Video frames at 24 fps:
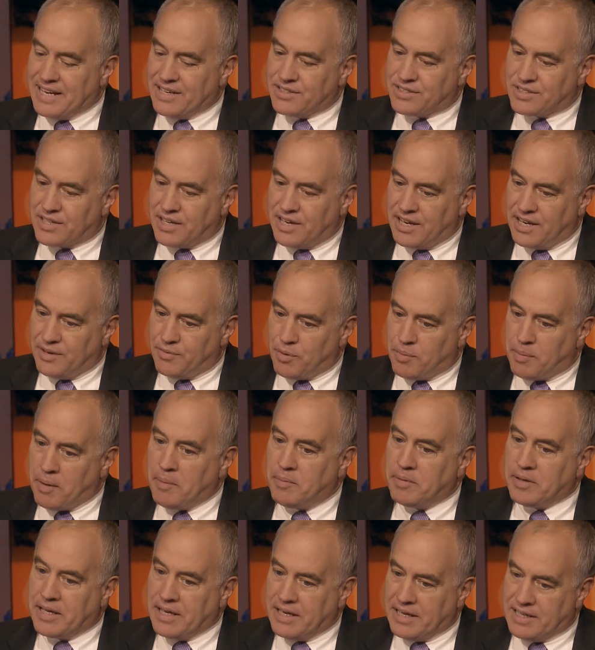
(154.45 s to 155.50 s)
ask a
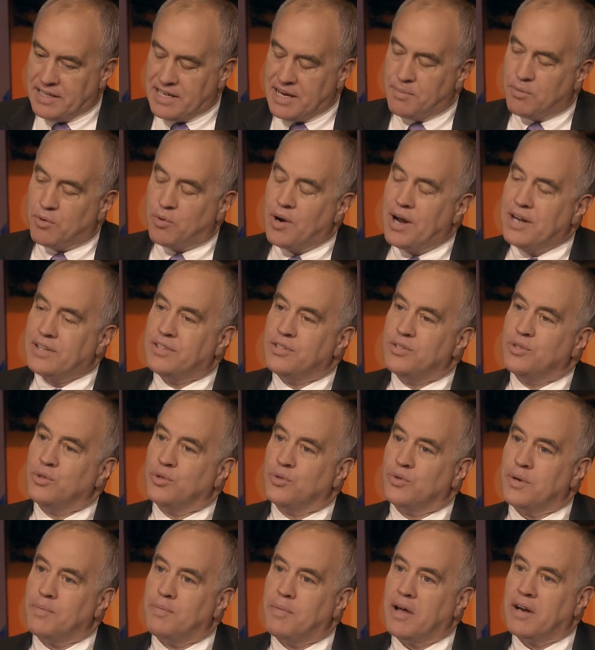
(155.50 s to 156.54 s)
Republican and a Democrat to do a
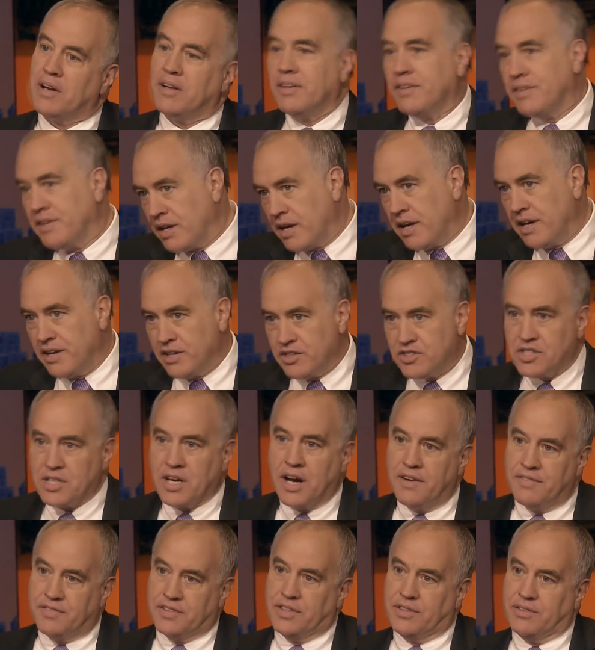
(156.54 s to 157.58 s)
rebuttal, and they ask the
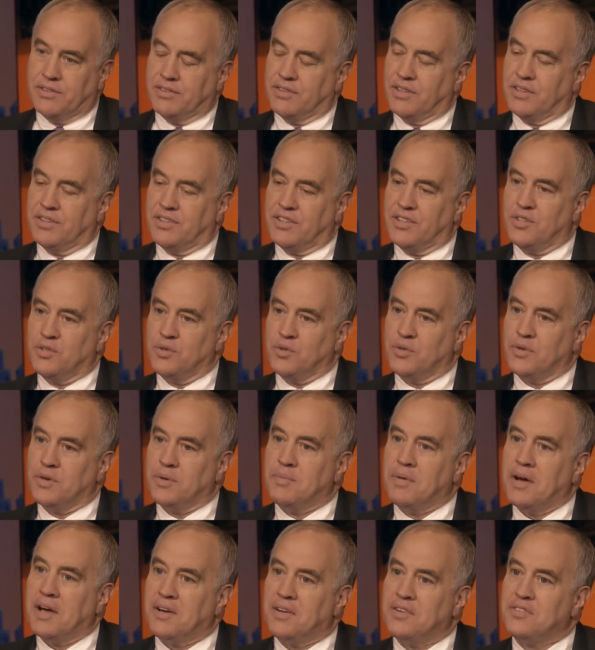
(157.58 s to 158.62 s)
governor uh, to do a
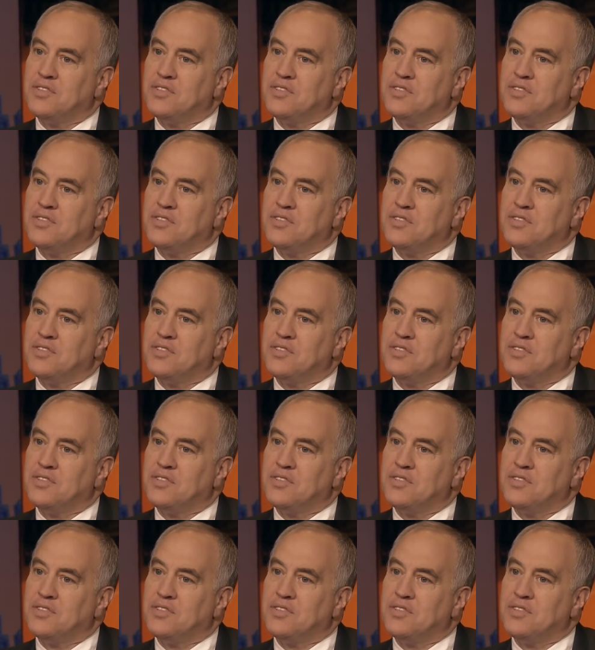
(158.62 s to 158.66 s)
rebuttal.